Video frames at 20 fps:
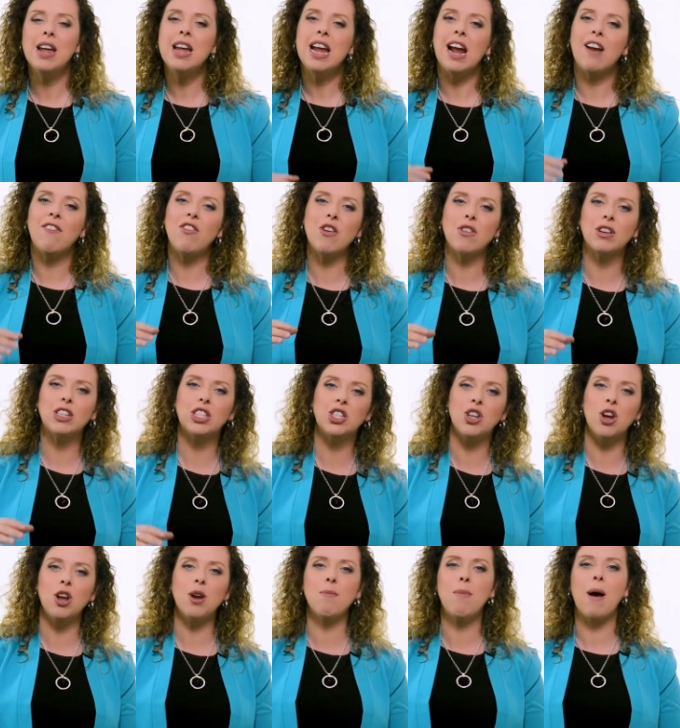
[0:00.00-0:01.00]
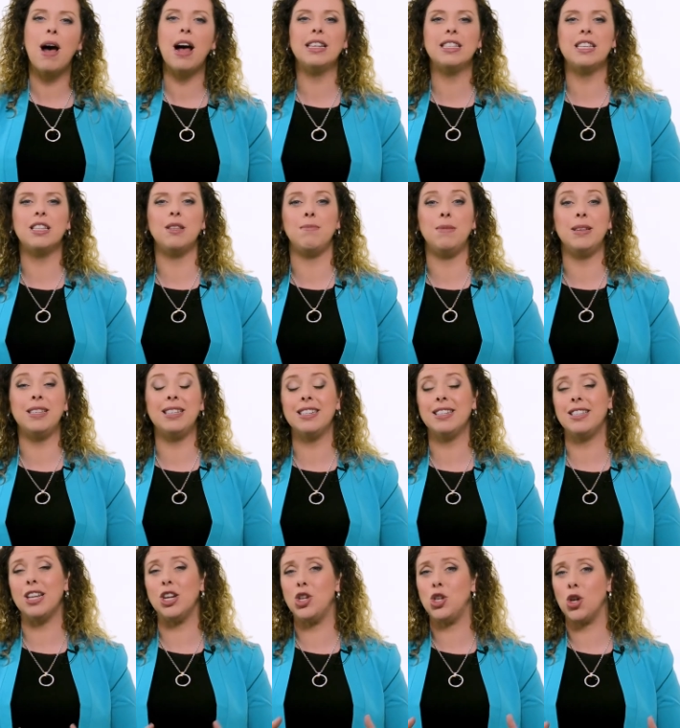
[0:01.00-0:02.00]
If there are certain parts of the business
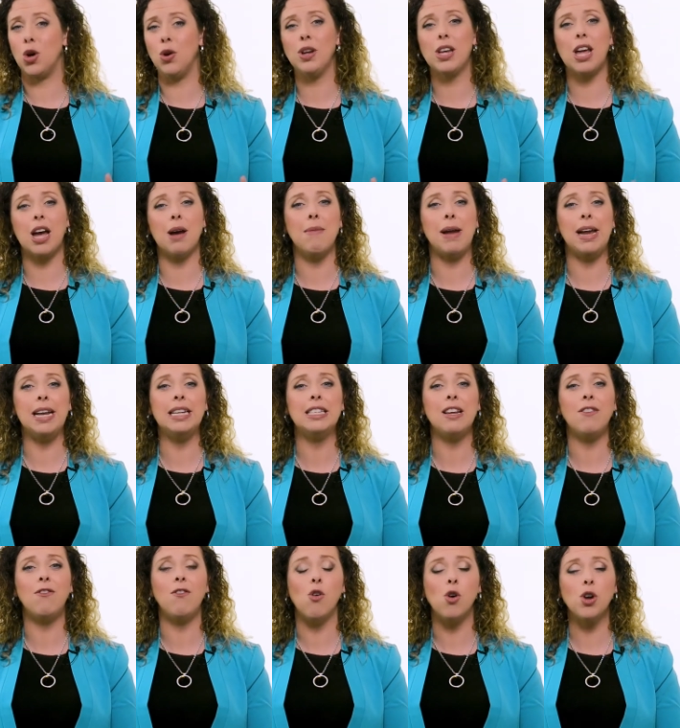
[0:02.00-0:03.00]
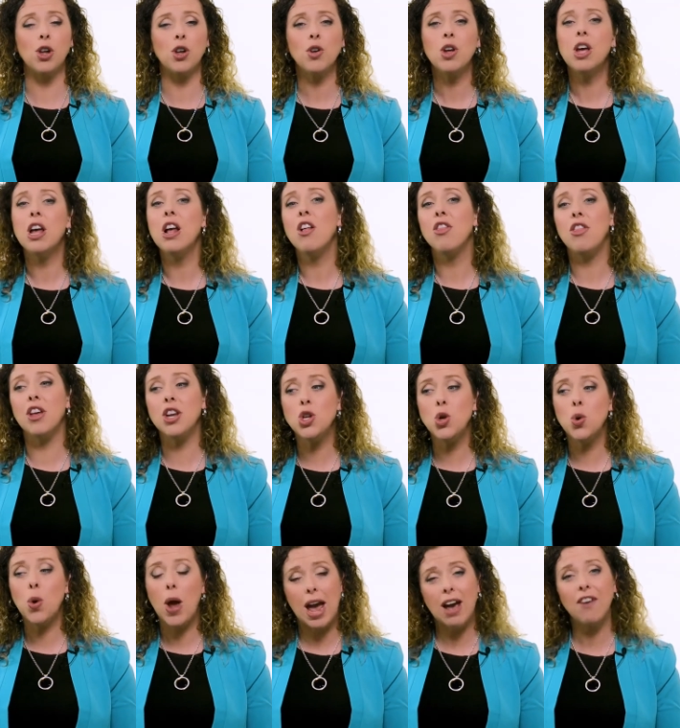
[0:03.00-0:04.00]
that don't come easy for you, then
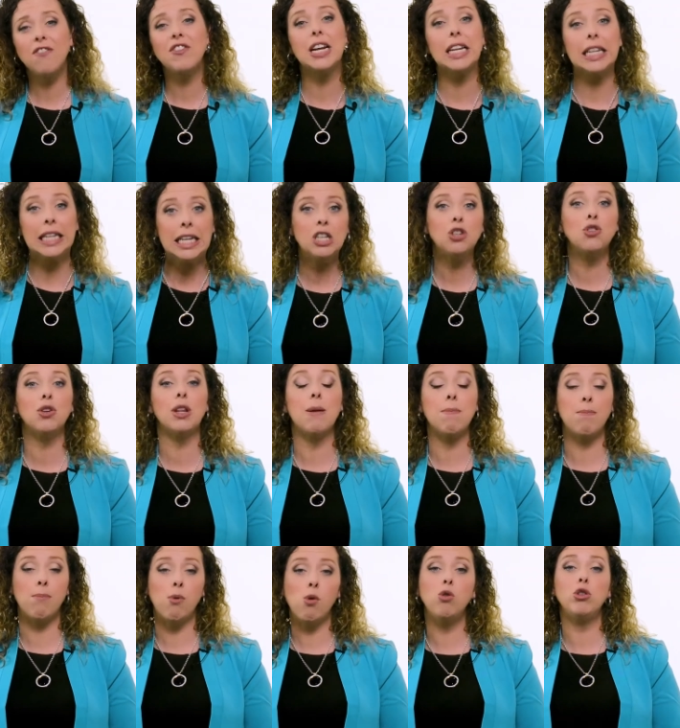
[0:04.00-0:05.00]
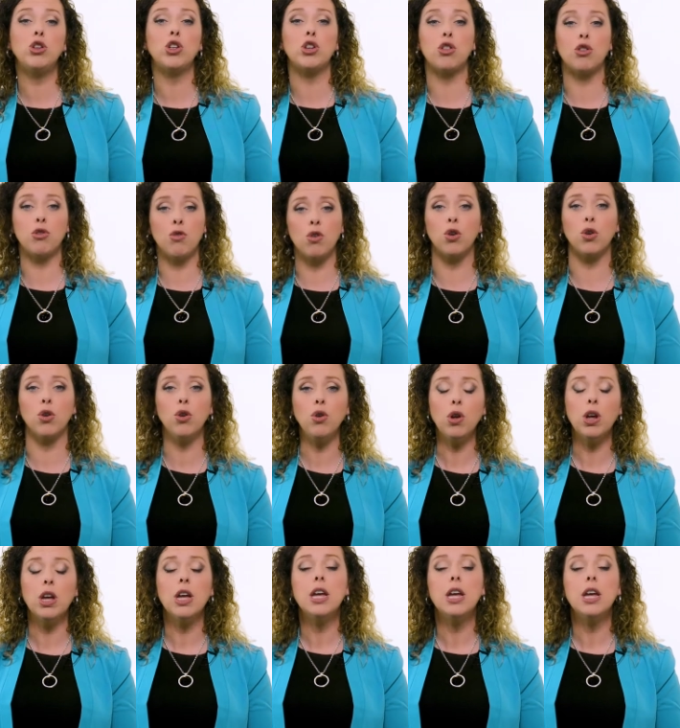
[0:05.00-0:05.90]
you have to literally push through